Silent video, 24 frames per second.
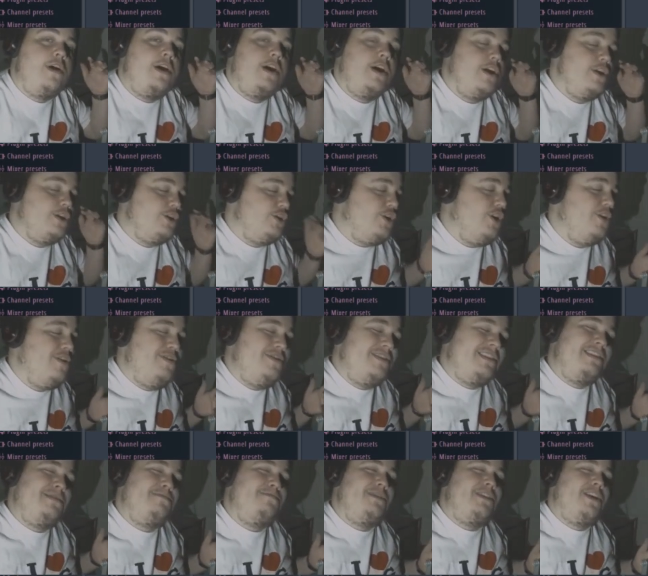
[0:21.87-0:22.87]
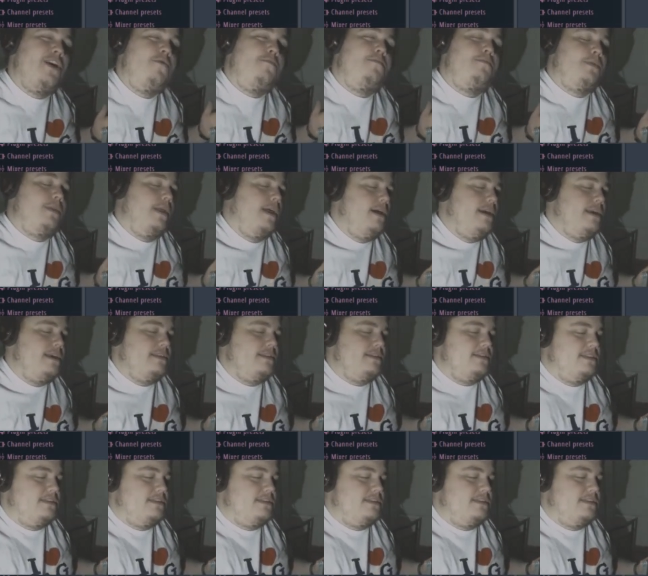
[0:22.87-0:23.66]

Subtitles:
show you some dope plugins.